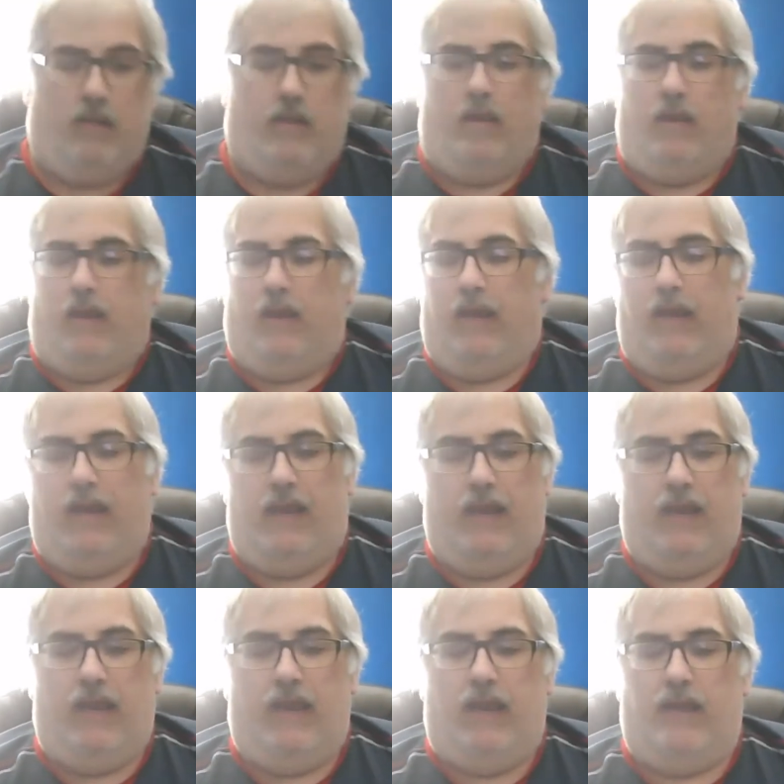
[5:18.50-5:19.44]

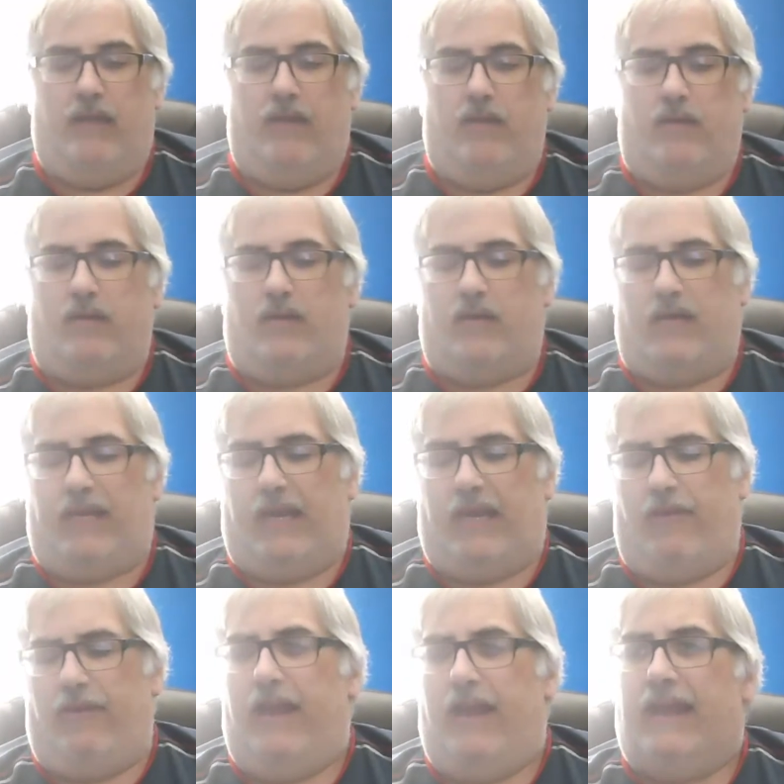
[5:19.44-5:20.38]
And to
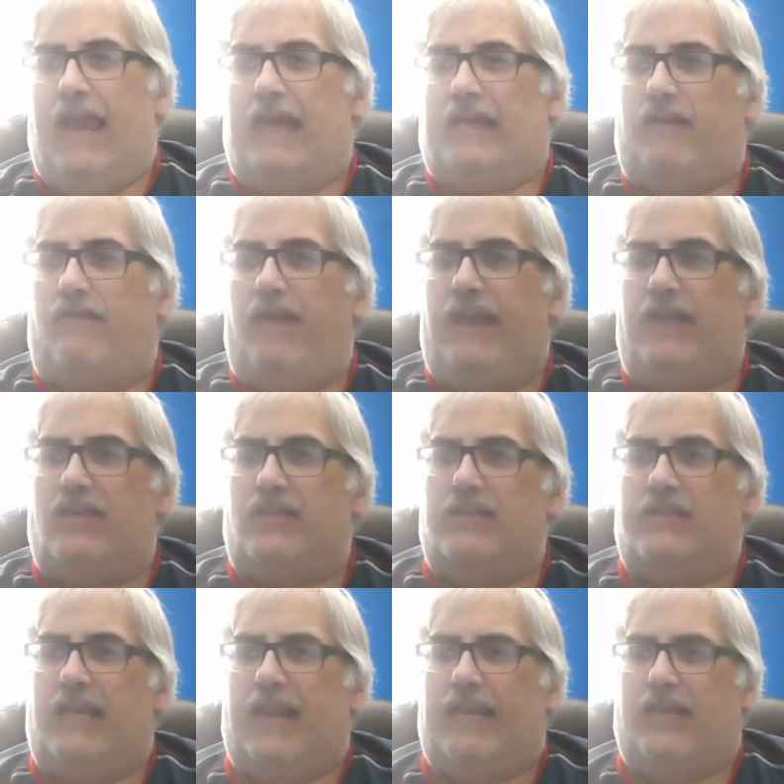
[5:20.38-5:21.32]
carry on
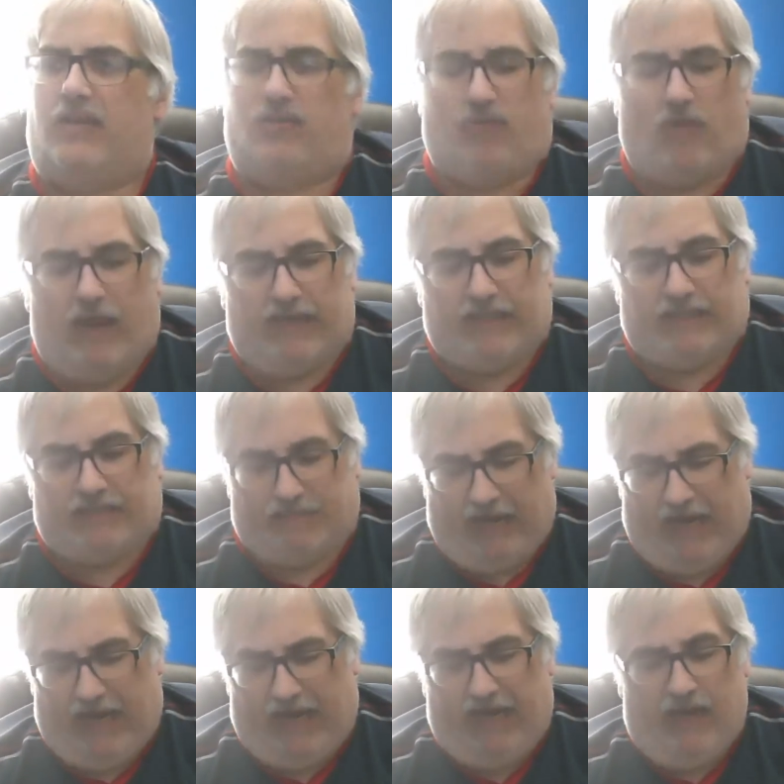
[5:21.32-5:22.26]
activations, I like to try to
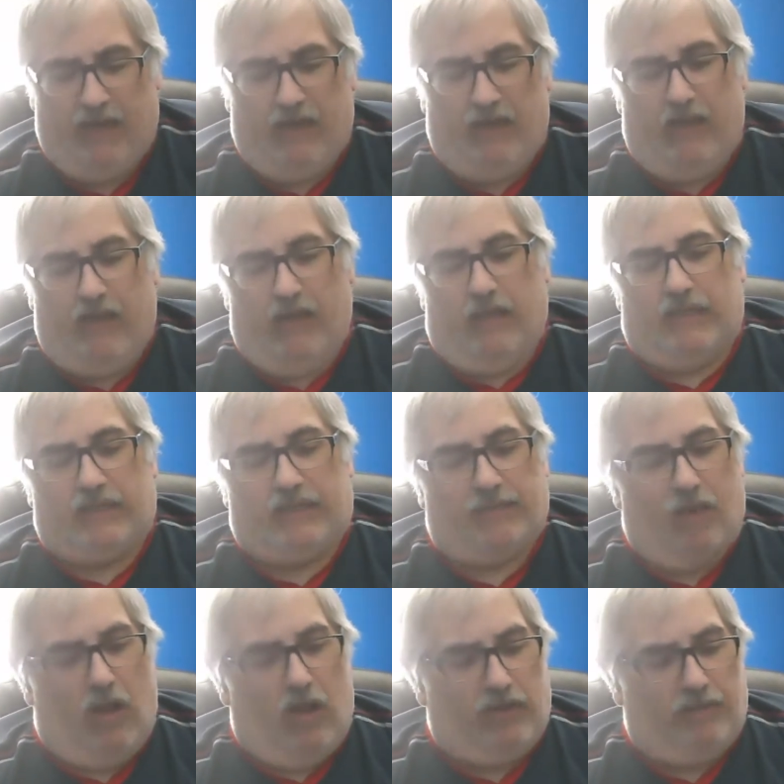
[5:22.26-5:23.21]
stay
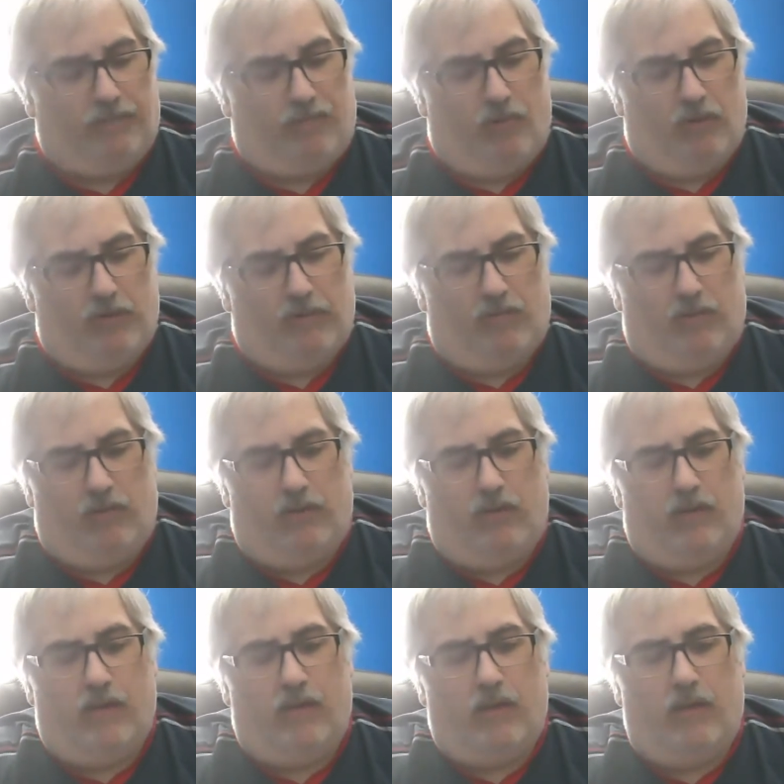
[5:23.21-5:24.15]
small and portable.